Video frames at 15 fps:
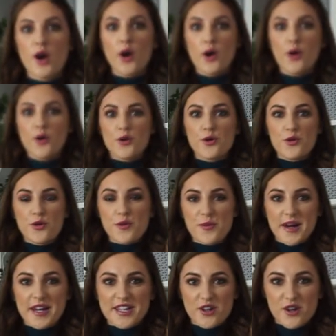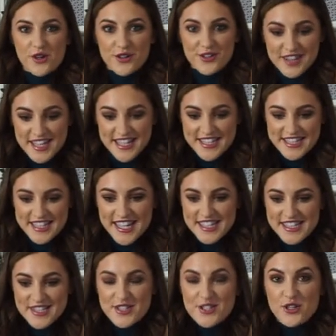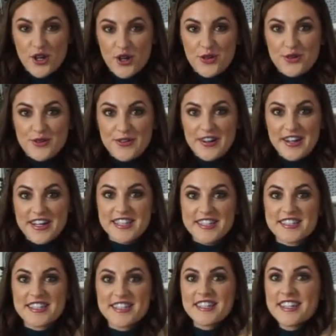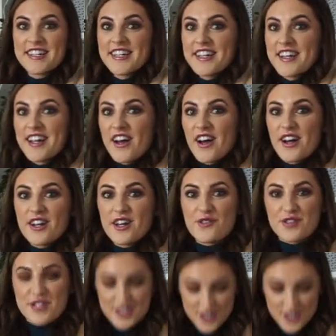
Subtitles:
Oh my god, this is so good. I love this